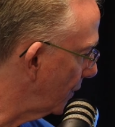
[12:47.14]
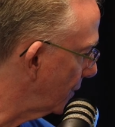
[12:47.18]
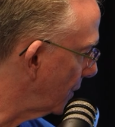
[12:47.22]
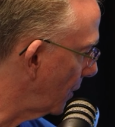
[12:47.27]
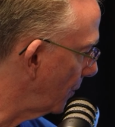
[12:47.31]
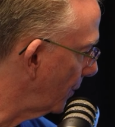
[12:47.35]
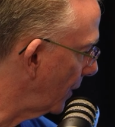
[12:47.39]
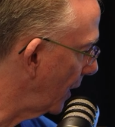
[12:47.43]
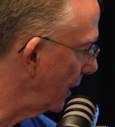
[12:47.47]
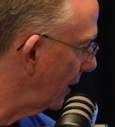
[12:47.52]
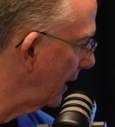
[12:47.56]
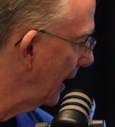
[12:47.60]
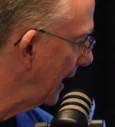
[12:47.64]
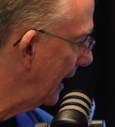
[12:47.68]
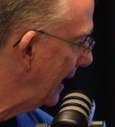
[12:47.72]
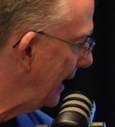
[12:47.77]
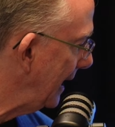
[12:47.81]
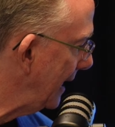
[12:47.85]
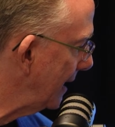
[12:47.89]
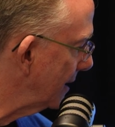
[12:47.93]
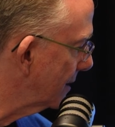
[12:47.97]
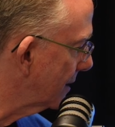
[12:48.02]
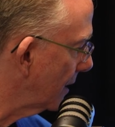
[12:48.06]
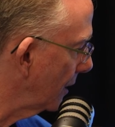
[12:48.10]
donut
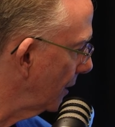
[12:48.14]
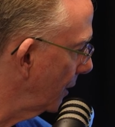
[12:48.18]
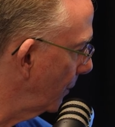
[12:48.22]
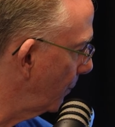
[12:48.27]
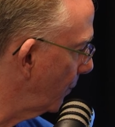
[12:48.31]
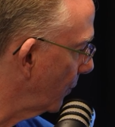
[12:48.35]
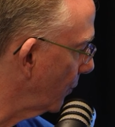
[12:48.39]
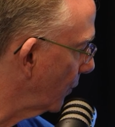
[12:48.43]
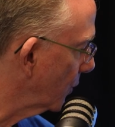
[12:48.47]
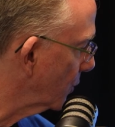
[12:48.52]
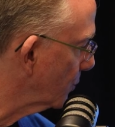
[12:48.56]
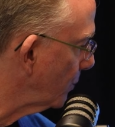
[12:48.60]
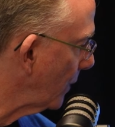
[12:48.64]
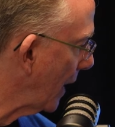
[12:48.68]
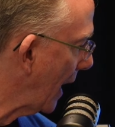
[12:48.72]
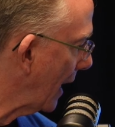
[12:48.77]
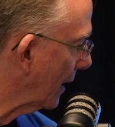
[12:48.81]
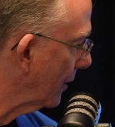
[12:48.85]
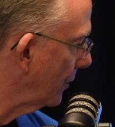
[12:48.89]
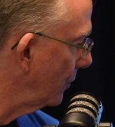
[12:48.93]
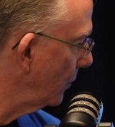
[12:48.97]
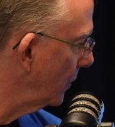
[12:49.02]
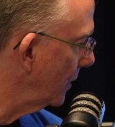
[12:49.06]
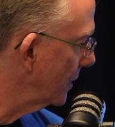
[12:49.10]
is the lipid-rich
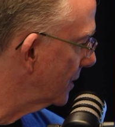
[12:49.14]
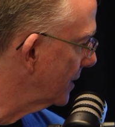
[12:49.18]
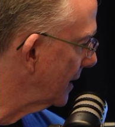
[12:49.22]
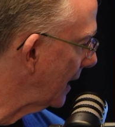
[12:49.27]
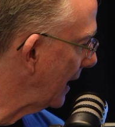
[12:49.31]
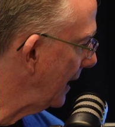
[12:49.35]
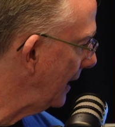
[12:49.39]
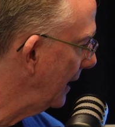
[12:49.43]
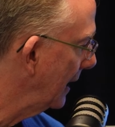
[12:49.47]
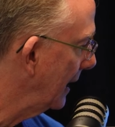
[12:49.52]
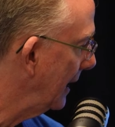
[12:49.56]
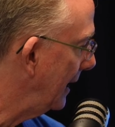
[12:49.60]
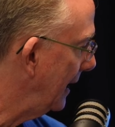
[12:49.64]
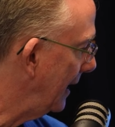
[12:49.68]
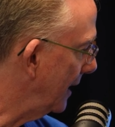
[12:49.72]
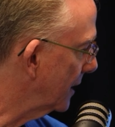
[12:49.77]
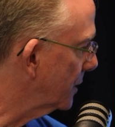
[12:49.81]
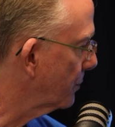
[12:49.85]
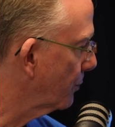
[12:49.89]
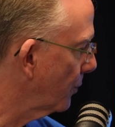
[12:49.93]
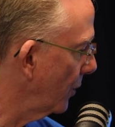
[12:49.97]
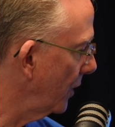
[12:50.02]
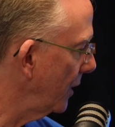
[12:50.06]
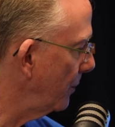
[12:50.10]
plaque. And you can see it's
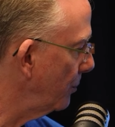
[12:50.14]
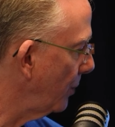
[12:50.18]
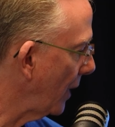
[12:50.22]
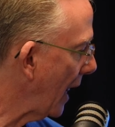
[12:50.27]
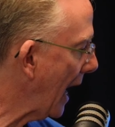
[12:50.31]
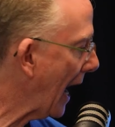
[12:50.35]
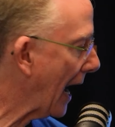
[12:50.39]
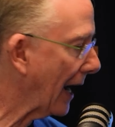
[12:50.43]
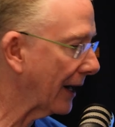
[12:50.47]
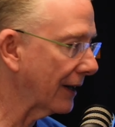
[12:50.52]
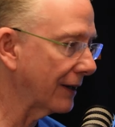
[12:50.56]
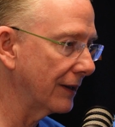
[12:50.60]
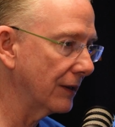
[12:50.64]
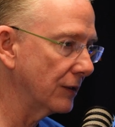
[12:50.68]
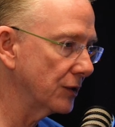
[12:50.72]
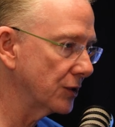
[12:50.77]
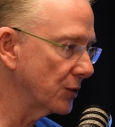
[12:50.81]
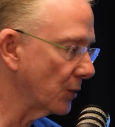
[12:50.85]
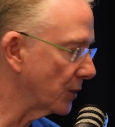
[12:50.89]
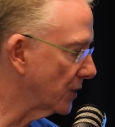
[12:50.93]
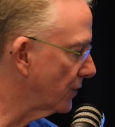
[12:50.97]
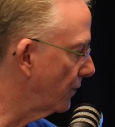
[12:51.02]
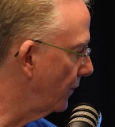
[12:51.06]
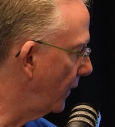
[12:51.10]
pretty black.
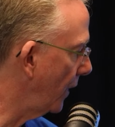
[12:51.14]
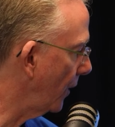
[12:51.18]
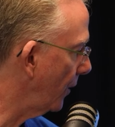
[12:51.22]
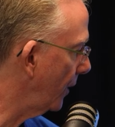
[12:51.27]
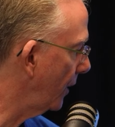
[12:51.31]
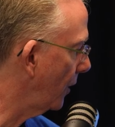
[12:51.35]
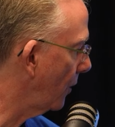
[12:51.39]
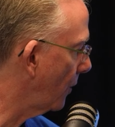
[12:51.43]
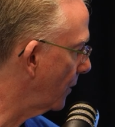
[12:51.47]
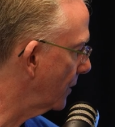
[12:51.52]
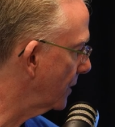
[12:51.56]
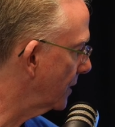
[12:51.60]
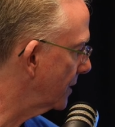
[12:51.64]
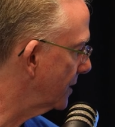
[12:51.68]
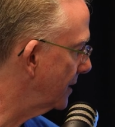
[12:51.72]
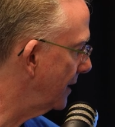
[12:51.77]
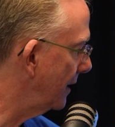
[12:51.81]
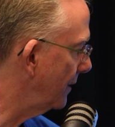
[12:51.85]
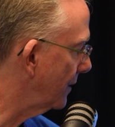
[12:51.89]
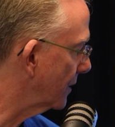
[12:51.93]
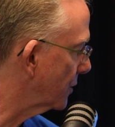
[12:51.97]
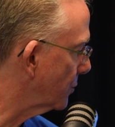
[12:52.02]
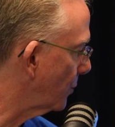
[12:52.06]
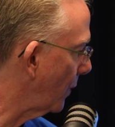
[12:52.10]
So it's very hard to see
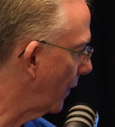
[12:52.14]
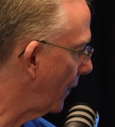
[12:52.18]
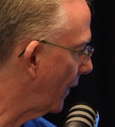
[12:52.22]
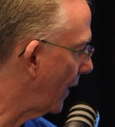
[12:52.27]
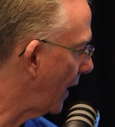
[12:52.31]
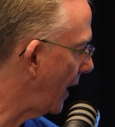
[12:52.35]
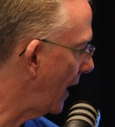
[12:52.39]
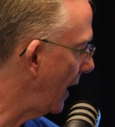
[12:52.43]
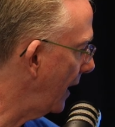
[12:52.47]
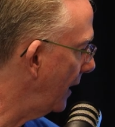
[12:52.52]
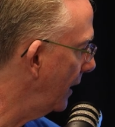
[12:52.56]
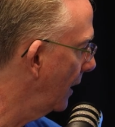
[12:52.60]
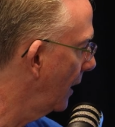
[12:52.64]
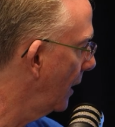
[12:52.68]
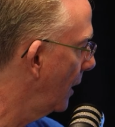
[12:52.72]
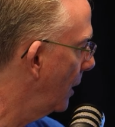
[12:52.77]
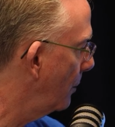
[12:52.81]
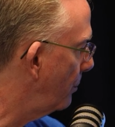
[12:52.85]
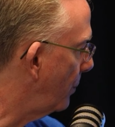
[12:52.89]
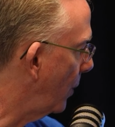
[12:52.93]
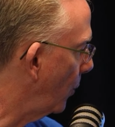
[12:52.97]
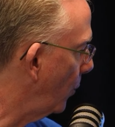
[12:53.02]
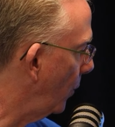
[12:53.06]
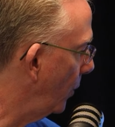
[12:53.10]
this with the eye,
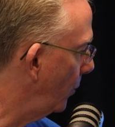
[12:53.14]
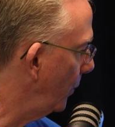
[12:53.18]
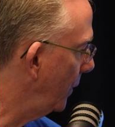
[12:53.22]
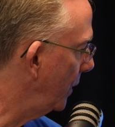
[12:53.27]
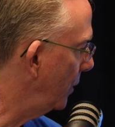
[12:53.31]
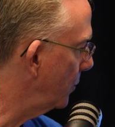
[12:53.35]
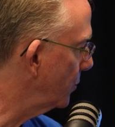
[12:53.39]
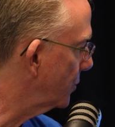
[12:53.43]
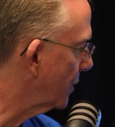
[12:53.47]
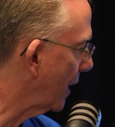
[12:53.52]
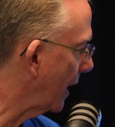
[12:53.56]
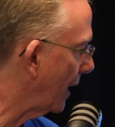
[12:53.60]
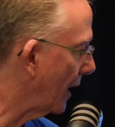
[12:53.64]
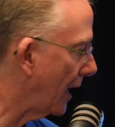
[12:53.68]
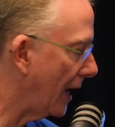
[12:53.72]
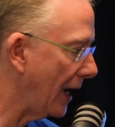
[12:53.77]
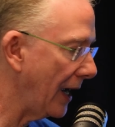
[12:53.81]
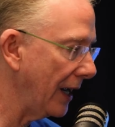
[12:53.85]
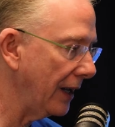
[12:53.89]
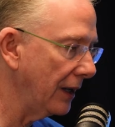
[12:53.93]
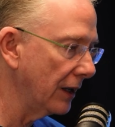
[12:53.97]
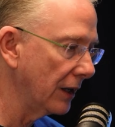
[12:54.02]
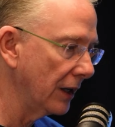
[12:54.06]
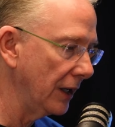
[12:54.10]
but when we use
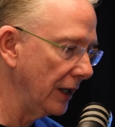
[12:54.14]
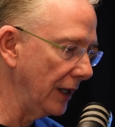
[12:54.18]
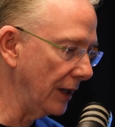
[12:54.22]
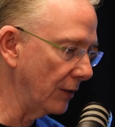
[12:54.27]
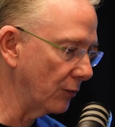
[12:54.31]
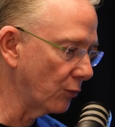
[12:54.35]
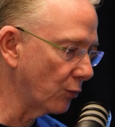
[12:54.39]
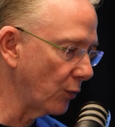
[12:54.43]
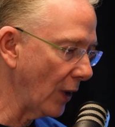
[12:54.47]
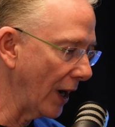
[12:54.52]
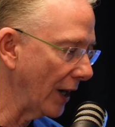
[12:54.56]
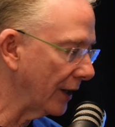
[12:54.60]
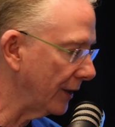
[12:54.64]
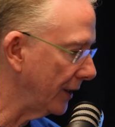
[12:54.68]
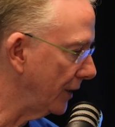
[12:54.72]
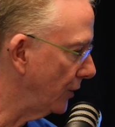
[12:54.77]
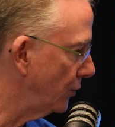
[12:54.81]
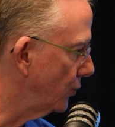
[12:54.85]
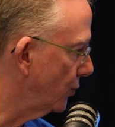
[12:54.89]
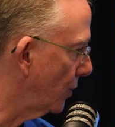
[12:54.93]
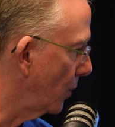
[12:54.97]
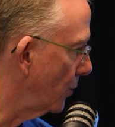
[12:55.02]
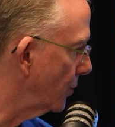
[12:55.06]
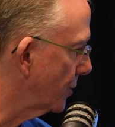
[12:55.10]
AI, it readily
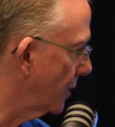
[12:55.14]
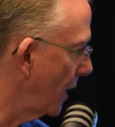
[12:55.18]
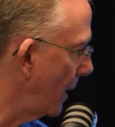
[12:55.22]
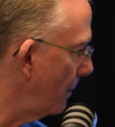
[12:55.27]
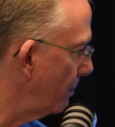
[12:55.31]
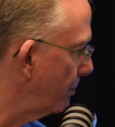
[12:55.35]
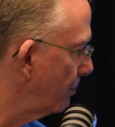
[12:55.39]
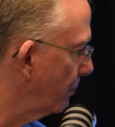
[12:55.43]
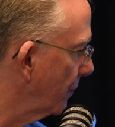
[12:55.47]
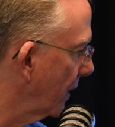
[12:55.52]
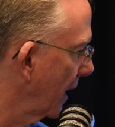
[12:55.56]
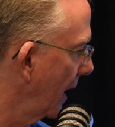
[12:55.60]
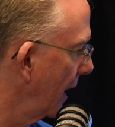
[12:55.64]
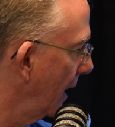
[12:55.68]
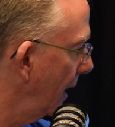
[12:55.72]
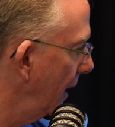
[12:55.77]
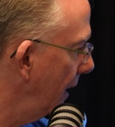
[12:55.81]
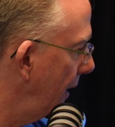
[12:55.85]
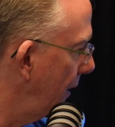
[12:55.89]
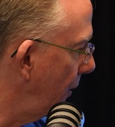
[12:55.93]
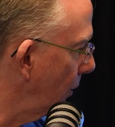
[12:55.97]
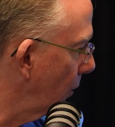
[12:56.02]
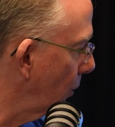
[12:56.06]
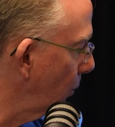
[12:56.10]
shows up.
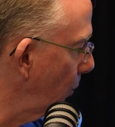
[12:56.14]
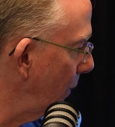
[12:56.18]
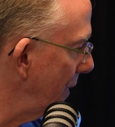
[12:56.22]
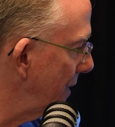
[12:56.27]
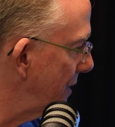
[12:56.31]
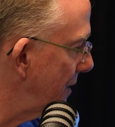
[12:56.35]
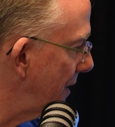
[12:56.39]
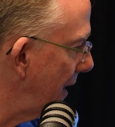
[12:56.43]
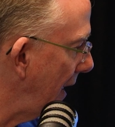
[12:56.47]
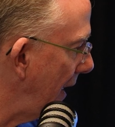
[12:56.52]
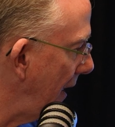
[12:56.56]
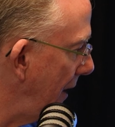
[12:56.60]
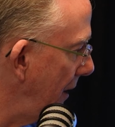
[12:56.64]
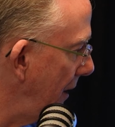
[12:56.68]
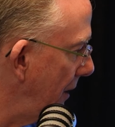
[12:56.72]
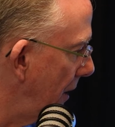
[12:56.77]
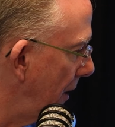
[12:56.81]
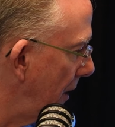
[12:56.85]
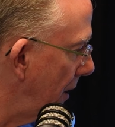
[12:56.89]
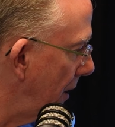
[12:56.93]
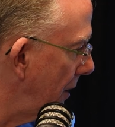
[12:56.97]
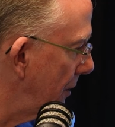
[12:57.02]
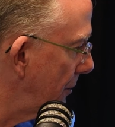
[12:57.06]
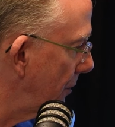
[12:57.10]
Here we see
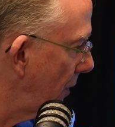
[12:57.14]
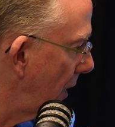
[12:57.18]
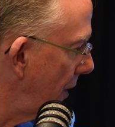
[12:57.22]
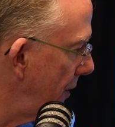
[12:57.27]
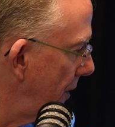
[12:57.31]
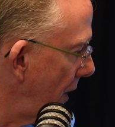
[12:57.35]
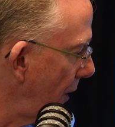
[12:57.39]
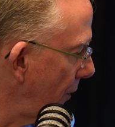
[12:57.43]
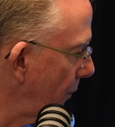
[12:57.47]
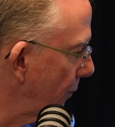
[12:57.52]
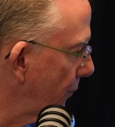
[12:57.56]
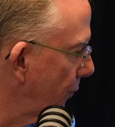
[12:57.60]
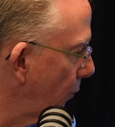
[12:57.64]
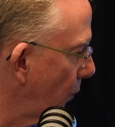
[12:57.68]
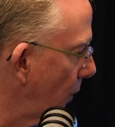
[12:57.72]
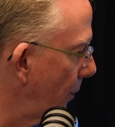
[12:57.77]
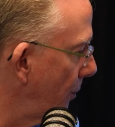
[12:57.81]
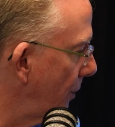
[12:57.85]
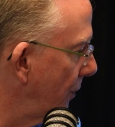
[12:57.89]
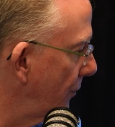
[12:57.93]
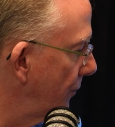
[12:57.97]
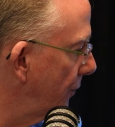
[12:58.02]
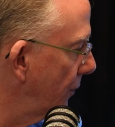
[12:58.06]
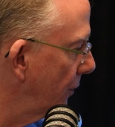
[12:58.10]
another form
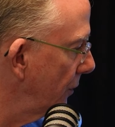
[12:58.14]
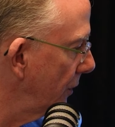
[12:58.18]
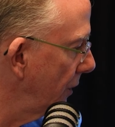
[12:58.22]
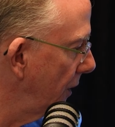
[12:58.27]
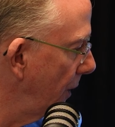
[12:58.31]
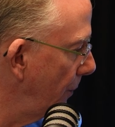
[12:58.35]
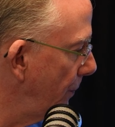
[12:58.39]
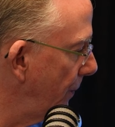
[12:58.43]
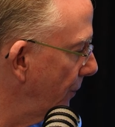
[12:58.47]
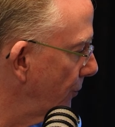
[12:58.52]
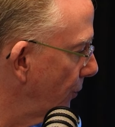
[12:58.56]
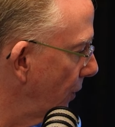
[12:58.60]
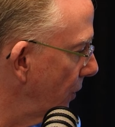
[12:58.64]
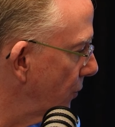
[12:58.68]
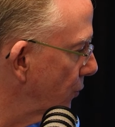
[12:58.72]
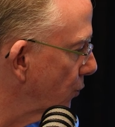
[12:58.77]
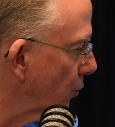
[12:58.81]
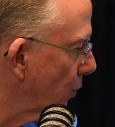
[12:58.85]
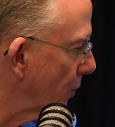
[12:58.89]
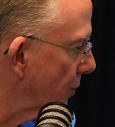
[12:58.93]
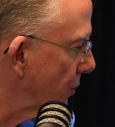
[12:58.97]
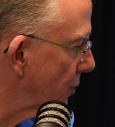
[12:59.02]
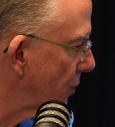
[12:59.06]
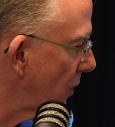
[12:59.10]
of lipid-rich
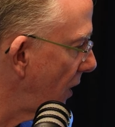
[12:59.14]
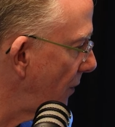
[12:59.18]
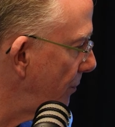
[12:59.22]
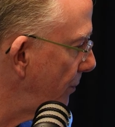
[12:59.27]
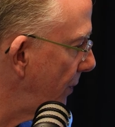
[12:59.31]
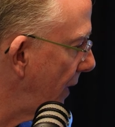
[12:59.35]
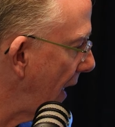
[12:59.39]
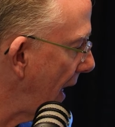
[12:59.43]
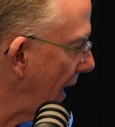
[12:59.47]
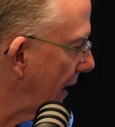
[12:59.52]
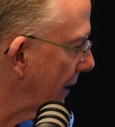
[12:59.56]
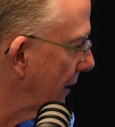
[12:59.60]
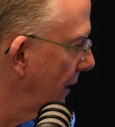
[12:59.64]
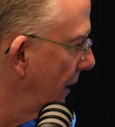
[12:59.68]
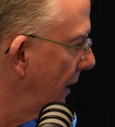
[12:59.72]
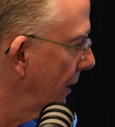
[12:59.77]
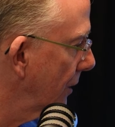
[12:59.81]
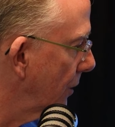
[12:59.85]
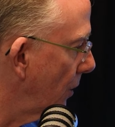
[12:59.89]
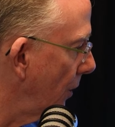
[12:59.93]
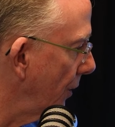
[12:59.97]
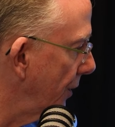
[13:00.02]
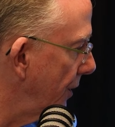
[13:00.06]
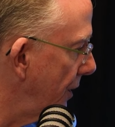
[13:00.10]
or soft plaque
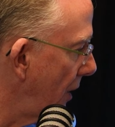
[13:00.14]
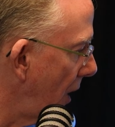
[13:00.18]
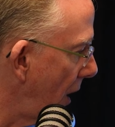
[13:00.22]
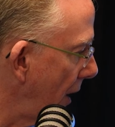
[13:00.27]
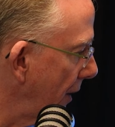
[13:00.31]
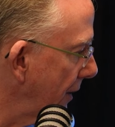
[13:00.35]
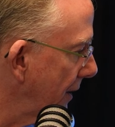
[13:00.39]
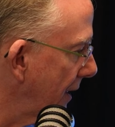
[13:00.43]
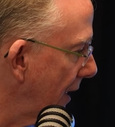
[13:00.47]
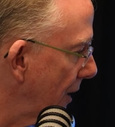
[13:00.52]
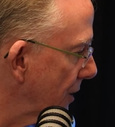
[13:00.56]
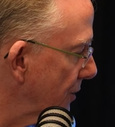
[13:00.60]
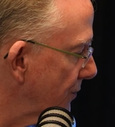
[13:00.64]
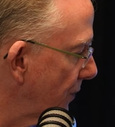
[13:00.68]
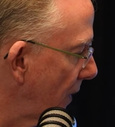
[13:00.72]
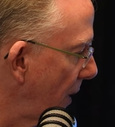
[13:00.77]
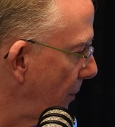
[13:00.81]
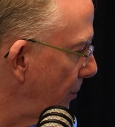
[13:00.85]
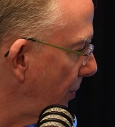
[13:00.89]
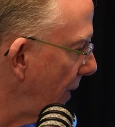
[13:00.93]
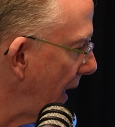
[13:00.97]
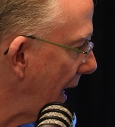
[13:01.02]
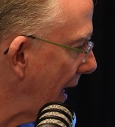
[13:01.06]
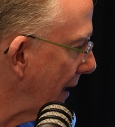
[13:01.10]
called non-calcified
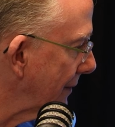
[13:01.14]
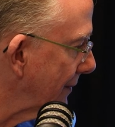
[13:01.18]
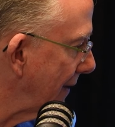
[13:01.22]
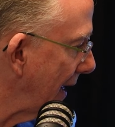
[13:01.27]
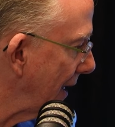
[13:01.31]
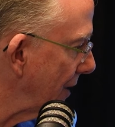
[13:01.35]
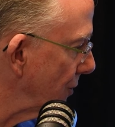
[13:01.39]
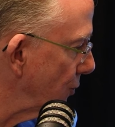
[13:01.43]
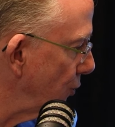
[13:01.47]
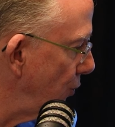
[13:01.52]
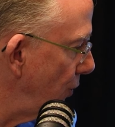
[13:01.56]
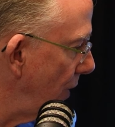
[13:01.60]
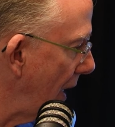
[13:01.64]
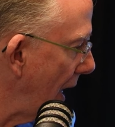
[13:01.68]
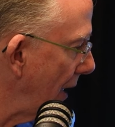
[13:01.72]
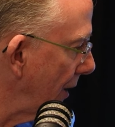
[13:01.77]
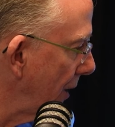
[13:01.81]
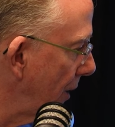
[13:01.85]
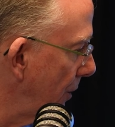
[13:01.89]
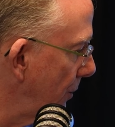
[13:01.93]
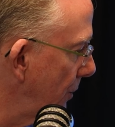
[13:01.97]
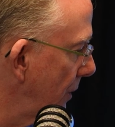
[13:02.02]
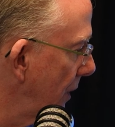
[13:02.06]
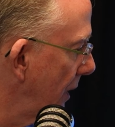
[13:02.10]
plaque. That is
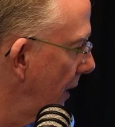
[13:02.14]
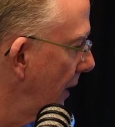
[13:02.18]
yellow.